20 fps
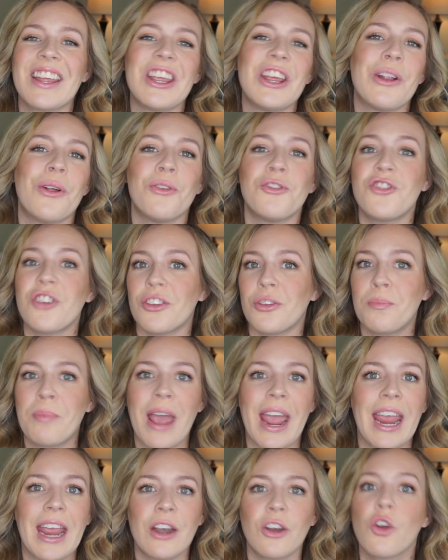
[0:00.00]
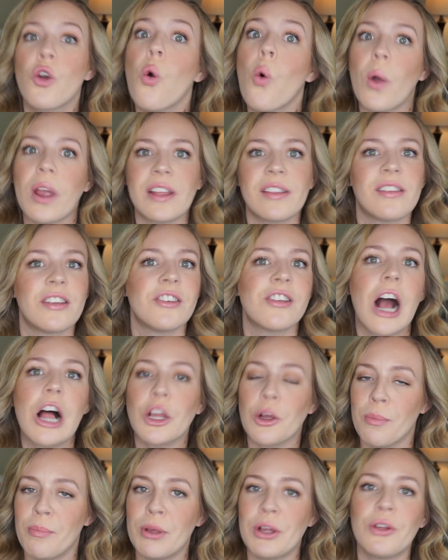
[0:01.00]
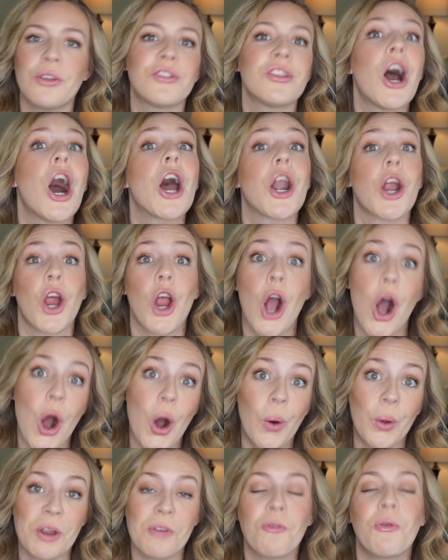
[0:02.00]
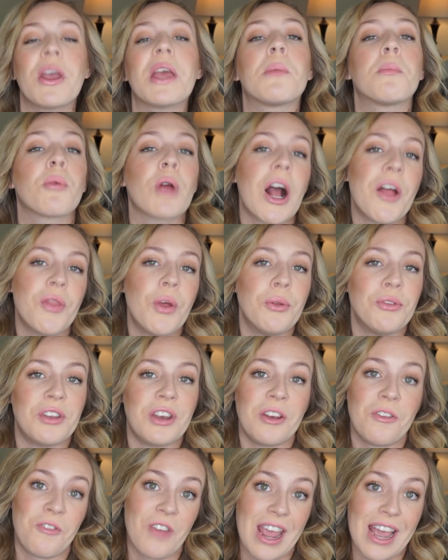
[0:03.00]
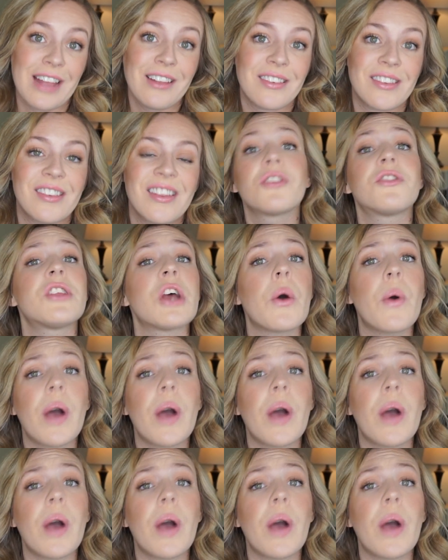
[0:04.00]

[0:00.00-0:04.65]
you know, just paid coins and dollar bills on our own if we had brought those in advance. So